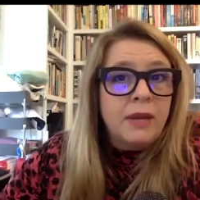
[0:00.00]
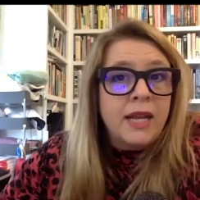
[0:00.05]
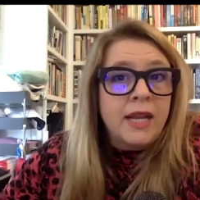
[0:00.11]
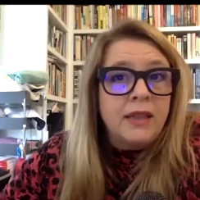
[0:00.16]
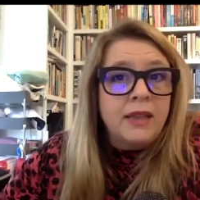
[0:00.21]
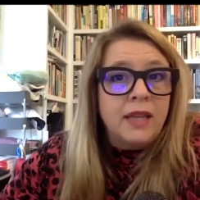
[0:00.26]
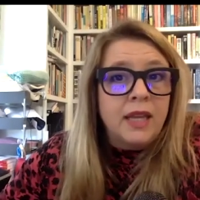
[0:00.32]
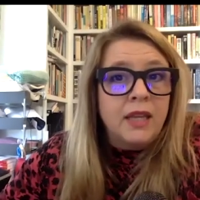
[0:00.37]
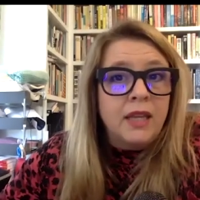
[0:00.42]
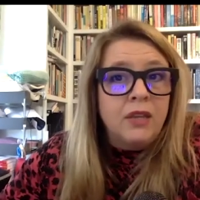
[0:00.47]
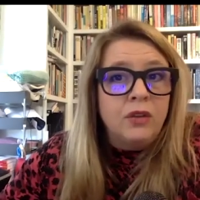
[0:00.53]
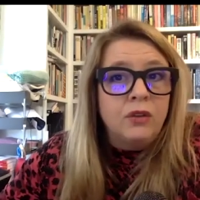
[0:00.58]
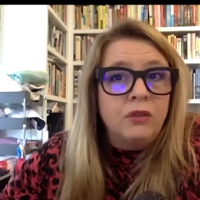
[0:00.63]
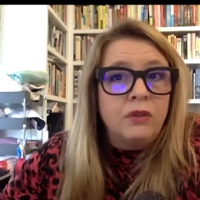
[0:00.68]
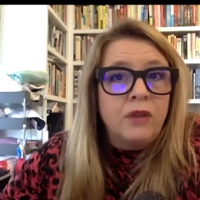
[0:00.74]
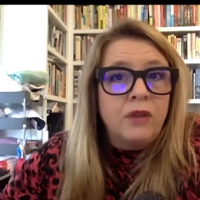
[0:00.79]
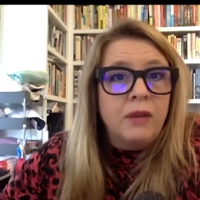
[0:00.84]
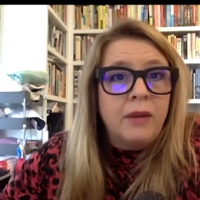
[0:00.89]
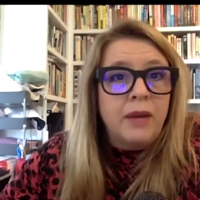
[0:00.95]
anything you can
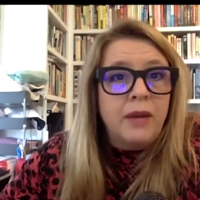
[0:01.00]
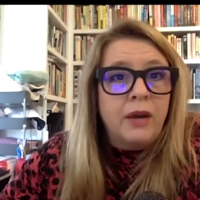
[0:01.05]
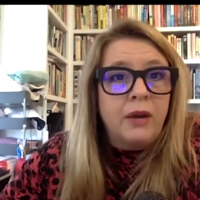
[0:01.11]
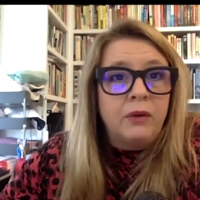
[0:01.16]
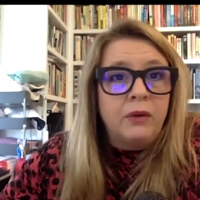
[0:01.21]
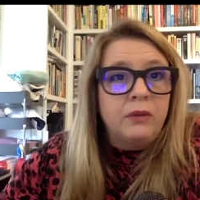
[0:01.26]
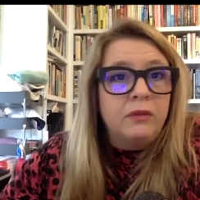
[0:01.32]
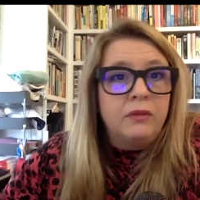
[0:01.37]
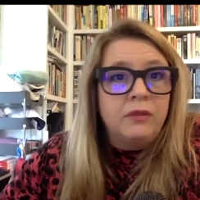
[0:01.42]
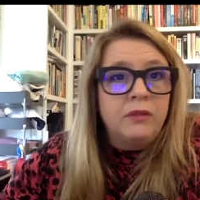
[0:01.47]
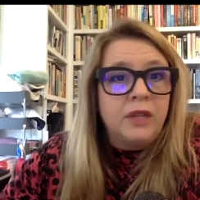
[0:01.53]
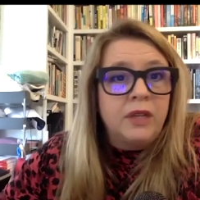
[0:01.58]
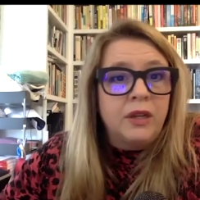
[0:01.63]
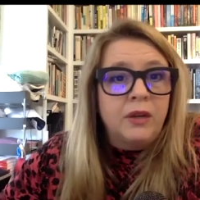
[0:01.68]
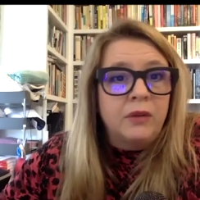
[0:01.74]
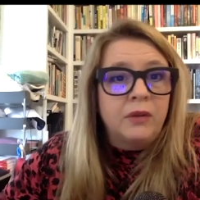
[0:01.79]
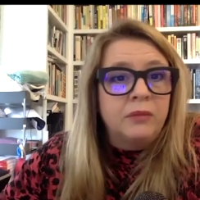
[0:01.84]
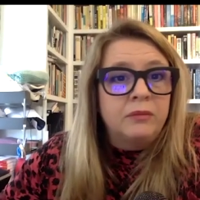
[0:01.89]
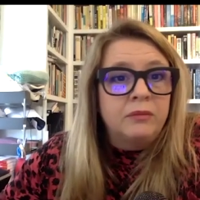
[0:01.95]
write about you
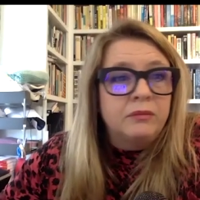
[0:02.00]
know